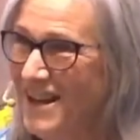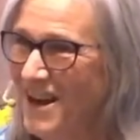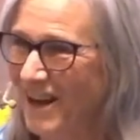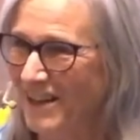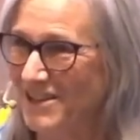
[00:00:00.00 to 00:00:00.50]

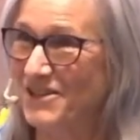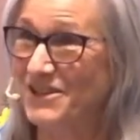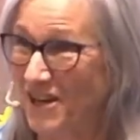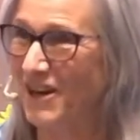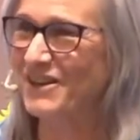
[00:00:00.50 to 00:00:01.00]
on your
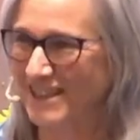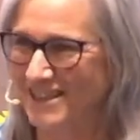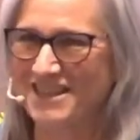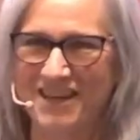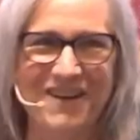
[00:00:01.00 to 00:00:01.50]
yard
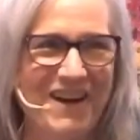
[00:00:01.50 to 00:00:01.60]
this year? I